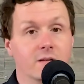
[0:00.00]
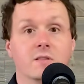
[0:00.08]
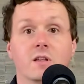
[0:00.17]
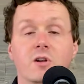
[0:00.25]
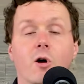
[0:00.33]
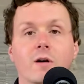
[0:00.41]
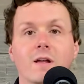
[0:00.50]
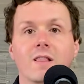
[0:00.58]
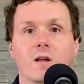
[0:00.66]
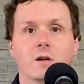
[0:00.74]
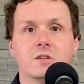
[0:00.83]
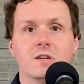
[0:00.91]
target
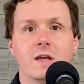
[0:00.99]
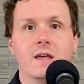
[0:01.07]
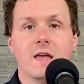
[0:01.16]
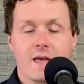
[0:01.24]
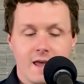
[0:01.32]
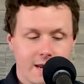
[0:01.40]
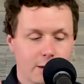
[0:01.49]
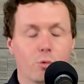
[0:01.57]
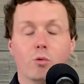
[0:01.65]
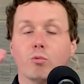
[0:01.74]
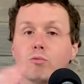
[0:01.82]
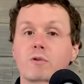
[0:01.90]
launch date, and it
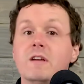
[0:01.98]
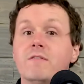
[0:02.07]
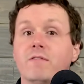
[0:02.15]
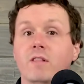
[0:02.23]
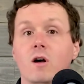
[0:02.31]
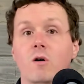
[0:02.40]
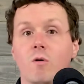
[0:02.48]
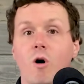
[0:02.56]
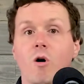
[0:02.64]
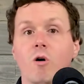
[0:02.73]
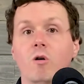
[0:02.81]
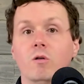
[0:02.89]
will reflow
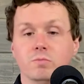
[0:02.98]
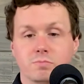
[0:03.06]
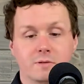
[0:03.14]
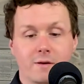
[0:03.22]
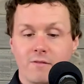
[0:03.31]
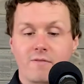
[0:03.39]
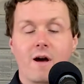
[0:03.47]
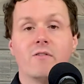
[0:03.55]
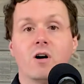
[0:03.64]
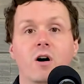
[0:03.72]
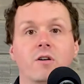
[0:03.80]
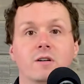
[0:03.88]
all 75,
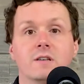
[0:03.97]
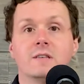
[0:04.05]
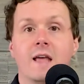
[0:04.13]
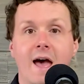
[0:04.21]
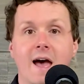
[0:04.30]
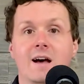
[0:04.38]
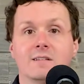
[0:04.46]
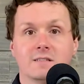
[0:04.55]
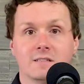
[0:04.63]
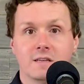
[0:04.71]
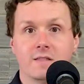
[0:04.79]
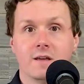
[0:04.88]
100
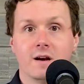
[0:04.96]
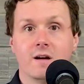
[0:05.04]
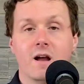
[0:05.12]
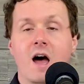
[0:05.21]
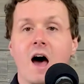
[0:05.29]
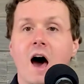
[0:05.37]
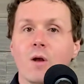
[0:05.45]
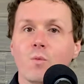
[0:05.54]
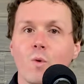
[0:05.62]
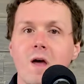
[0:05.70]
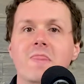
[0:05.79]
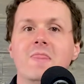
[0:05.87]
tasks in there on
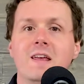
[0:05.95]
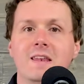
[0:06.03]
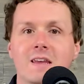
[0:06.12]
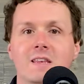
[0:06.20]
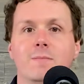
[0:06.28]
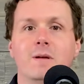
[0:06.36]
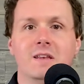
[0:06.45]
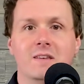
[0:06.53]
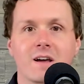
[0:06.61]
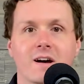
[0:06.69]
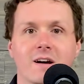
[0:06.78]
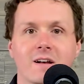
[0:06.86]
when they need to be
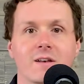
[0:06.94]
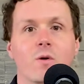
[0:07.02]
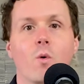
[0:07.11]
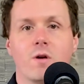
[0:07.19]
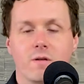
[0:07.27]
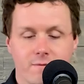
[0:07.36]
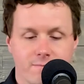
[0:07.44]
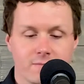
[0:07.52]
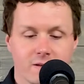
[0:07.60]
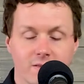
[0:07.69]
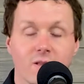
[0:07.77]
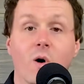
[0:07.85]
done in order
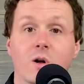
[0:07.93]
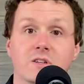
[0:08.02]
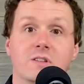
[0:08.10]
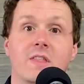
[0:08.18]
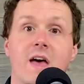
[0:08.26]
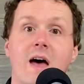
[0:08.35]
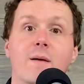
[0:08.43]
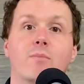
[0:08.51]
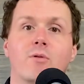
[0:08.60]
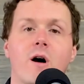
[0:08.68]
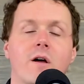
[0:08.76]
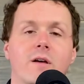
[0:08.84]
to launch that
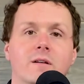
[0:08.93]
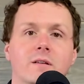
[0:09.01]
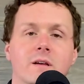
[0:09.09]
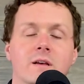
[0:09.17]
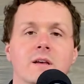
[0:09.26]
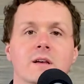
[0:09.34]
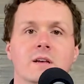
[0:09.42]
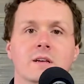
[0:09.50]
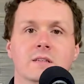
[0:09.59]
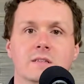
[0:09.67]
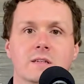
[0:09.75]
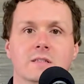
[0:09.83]
product
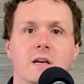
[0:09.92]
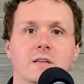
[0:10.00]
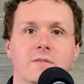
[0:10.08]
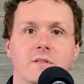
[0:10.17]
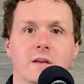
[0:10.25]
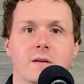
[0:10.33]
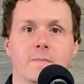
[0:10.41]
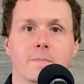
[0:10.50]
successfully.